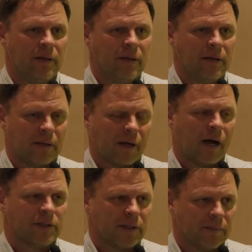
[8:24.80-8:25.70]
the
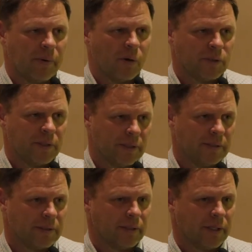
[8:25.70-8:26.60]
cost of the post and the
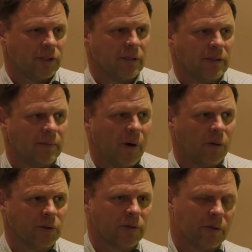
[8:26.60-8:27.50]
installation of the
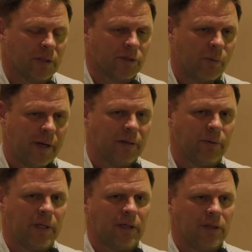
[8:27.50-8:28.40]
post. So there's a way that
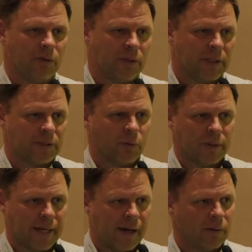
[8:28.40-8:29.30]
we can do this
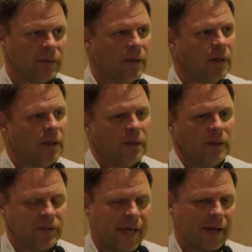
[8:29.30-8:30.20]
without
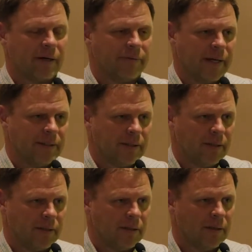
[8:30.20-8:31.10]

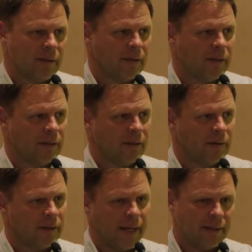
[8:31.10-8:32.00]
sacrificing
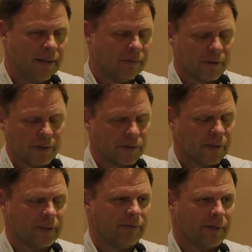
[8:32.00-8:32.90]
any real
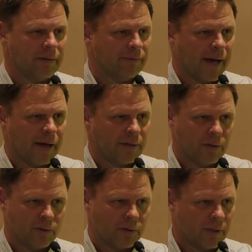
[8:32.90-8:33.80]
significant
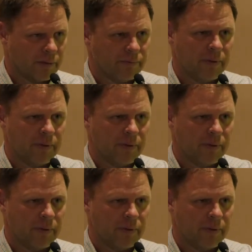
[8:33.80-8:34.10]
value of